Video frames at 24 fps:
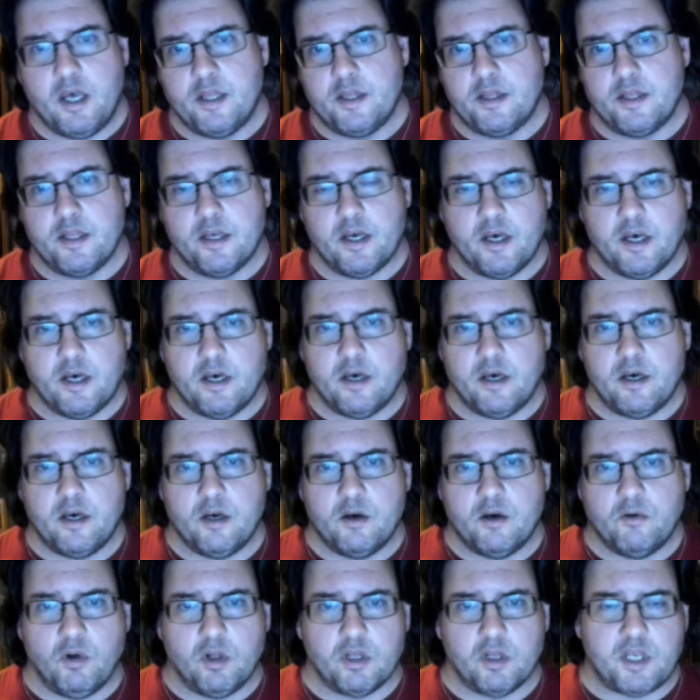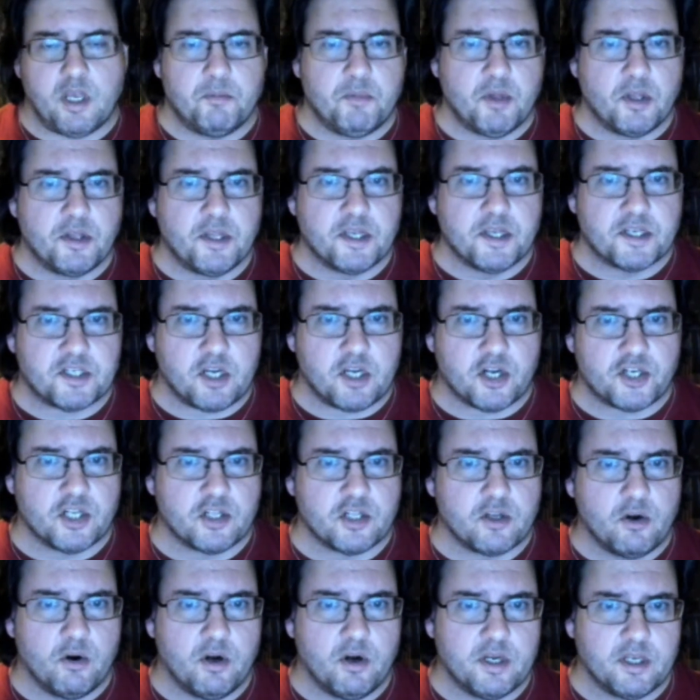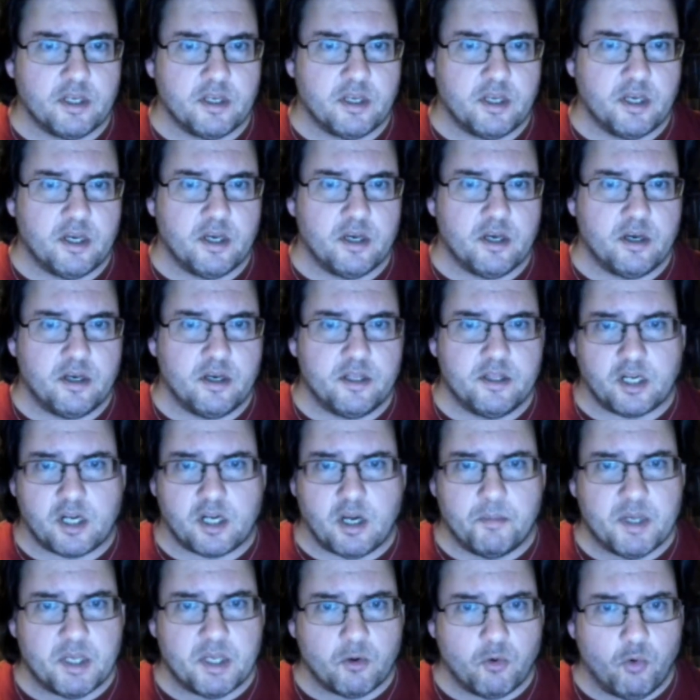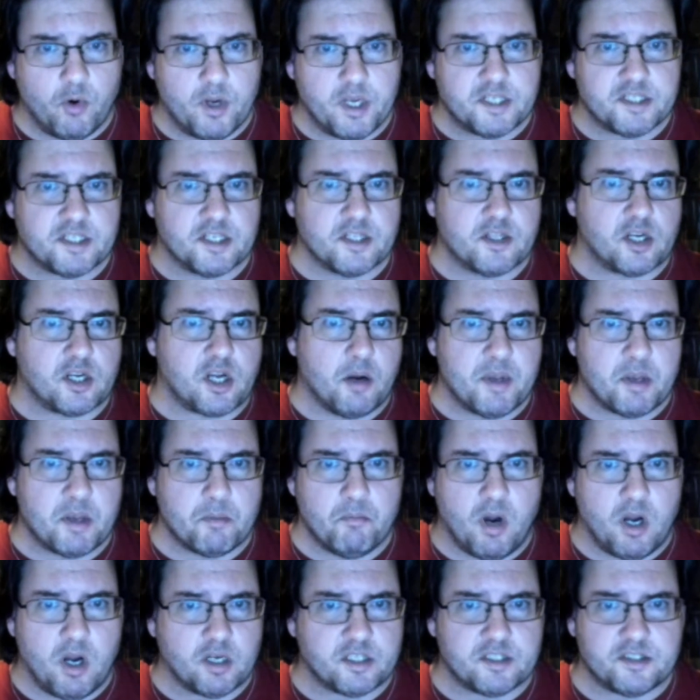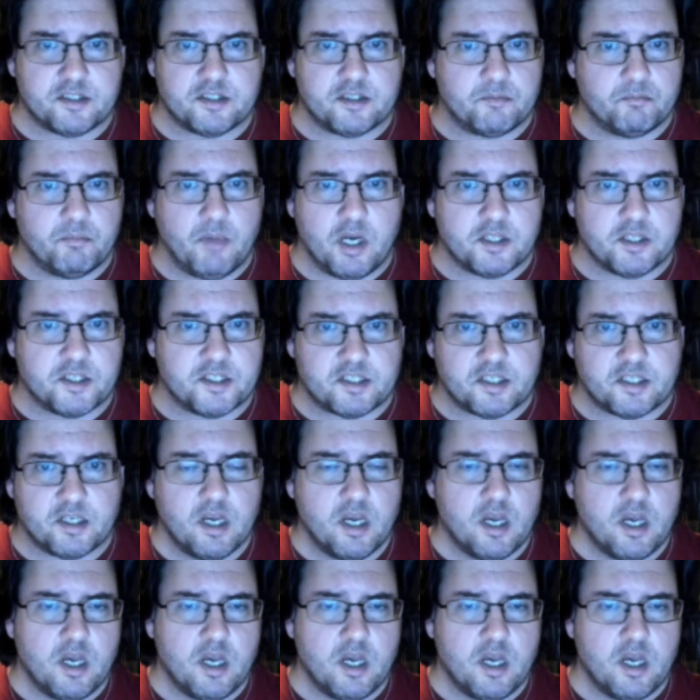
And uh, we'll keep the discussion going uh, in the coming weeks and the coming months, months